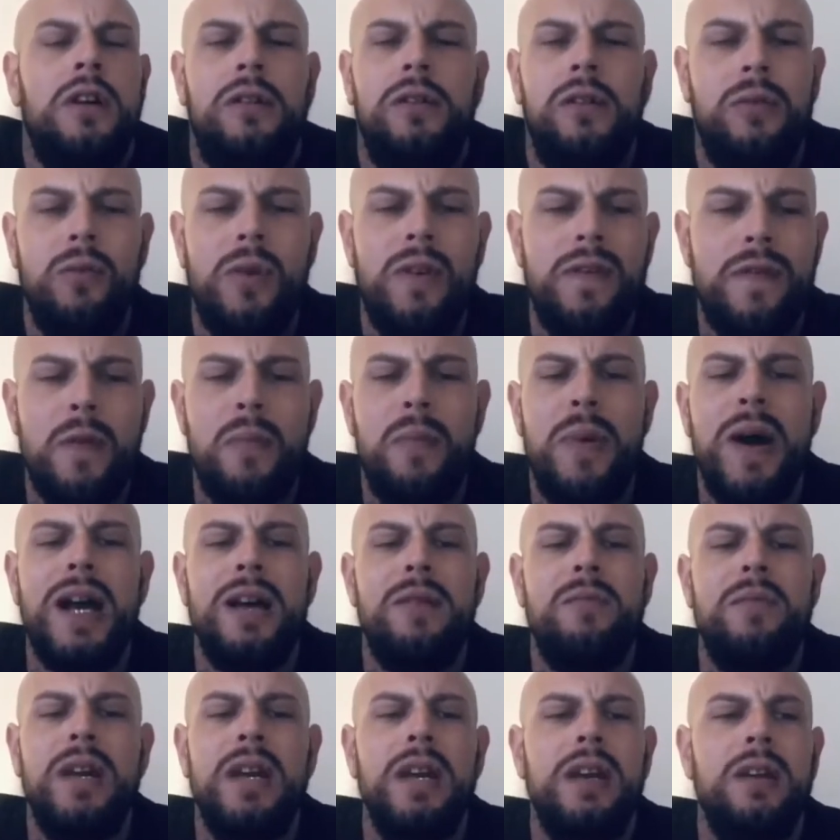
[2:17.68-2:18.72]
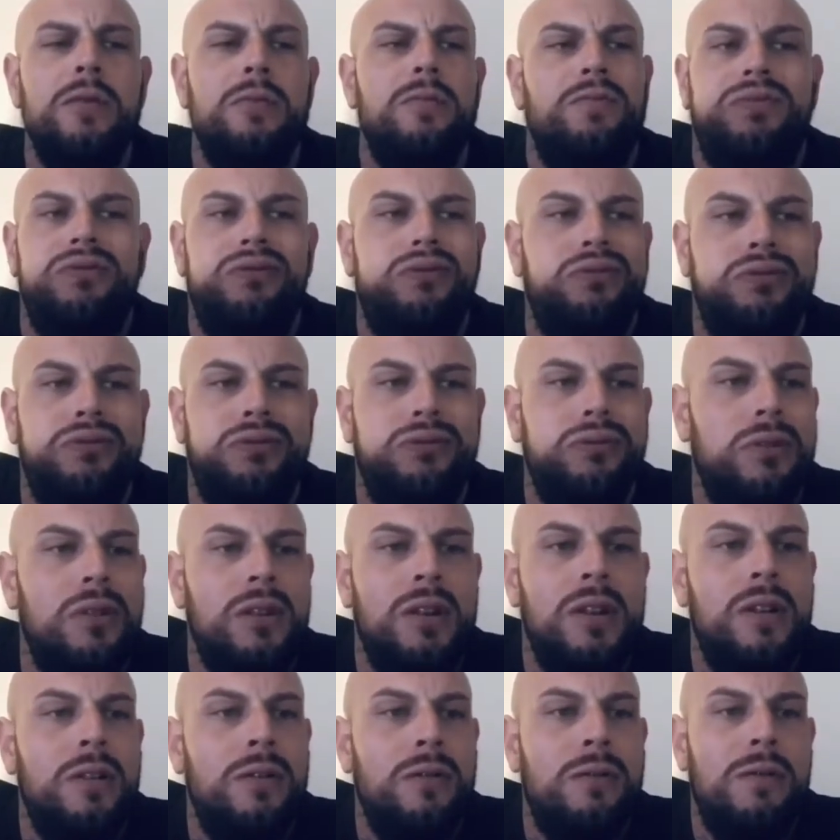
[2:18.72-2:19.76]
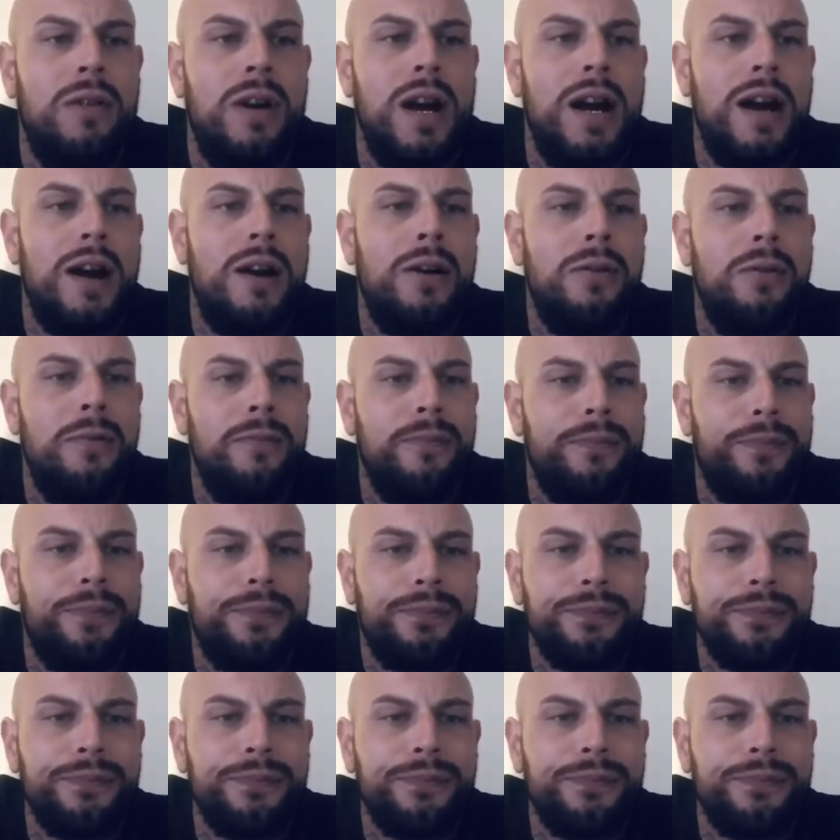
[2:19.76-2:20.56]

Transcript: And with a pad mate, wow.